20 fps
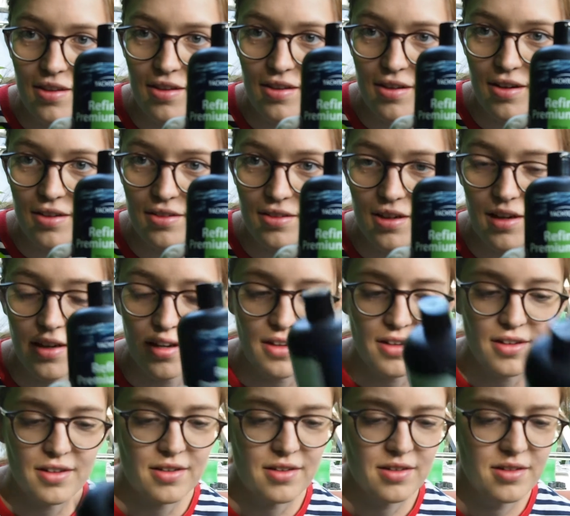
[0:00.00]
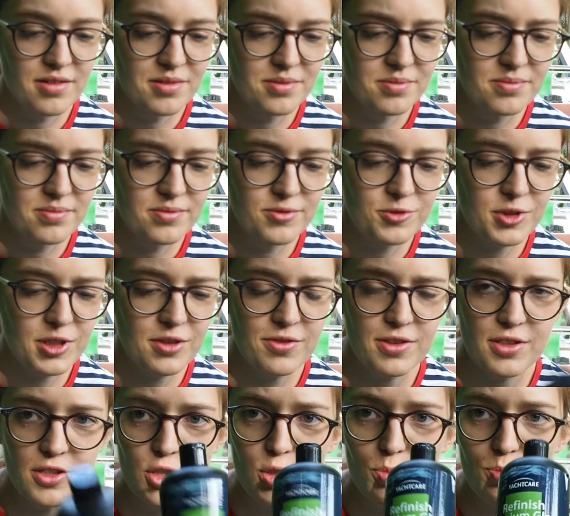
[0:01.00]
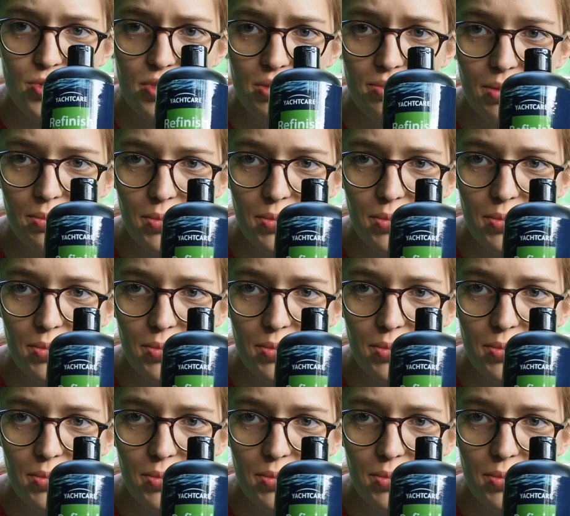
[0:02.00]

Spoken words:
Yacht Care Refinish Premium